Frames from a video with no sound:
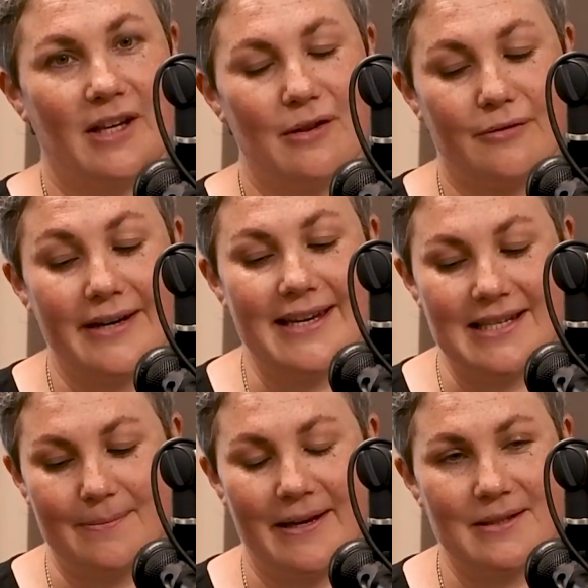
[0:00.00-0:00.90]
3
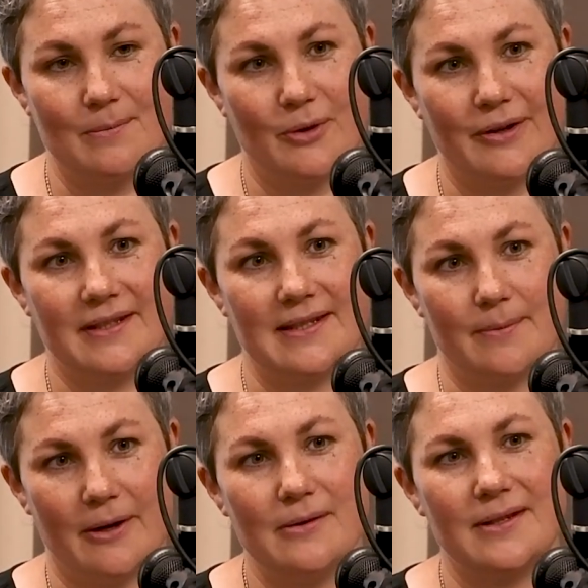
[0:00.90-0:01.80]
independent works as
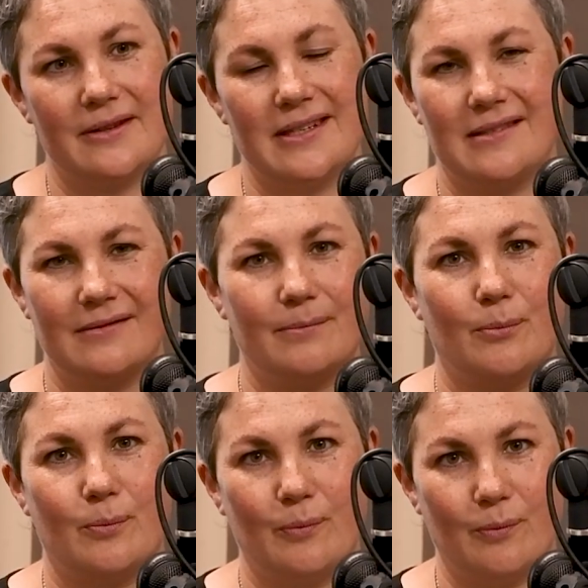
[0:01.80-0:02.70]
well, so
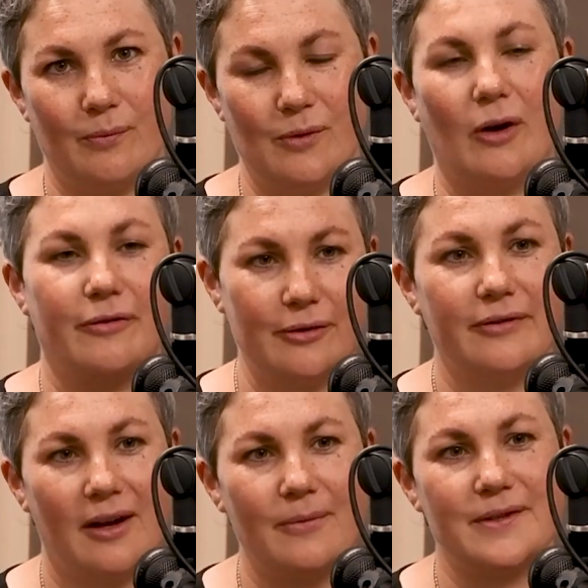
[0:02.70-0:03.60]
not Fruit
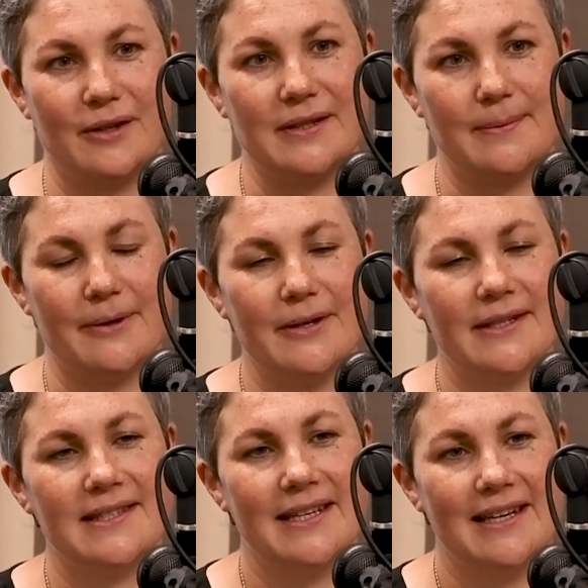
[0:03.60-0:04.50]
Fly Circus
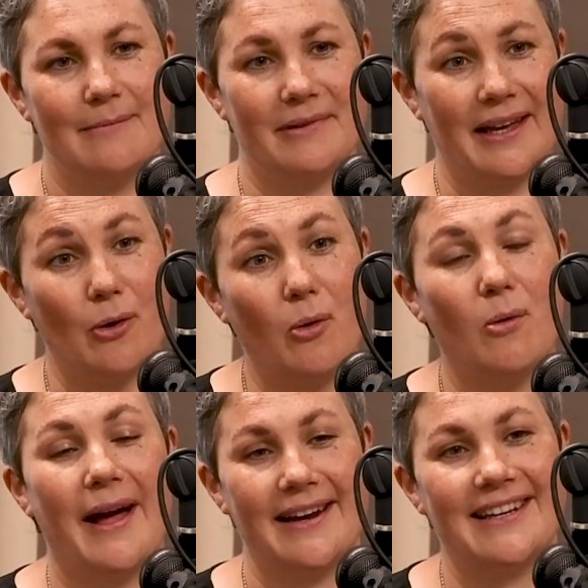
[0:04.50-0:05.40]
works, but they
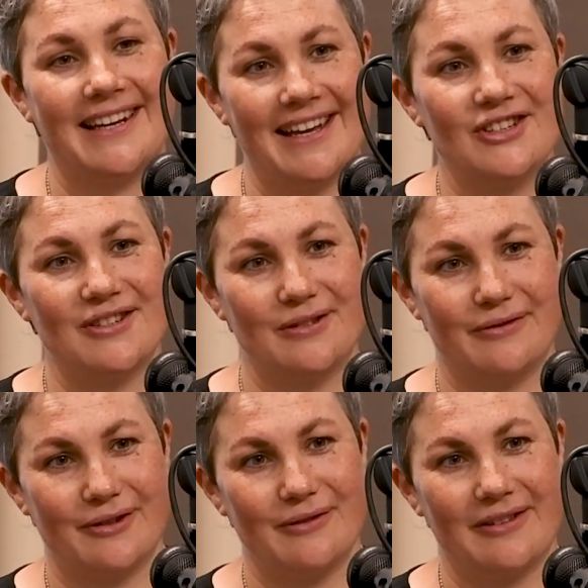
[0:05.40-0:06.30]
all had a connection to
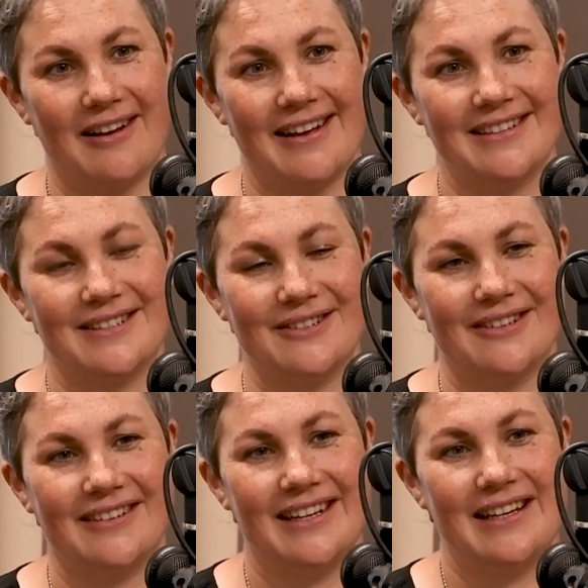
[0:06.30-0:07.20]
Fruit Fly.
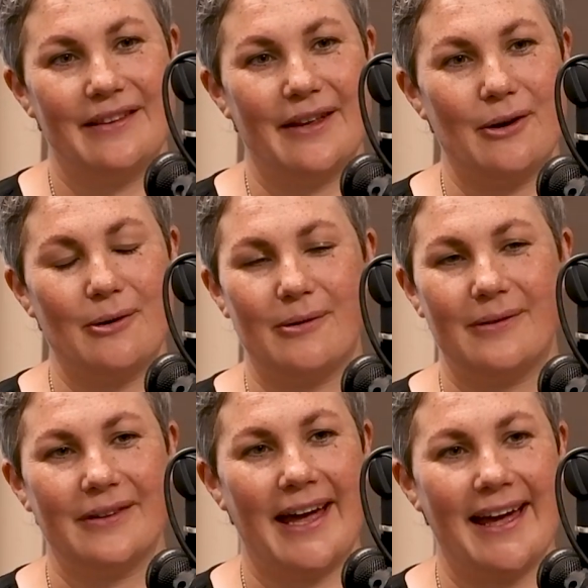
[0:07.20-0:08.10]
So they all
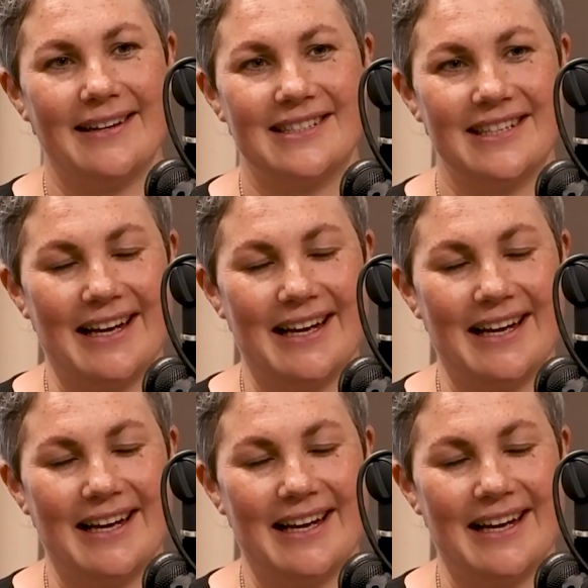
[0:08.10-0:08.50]
had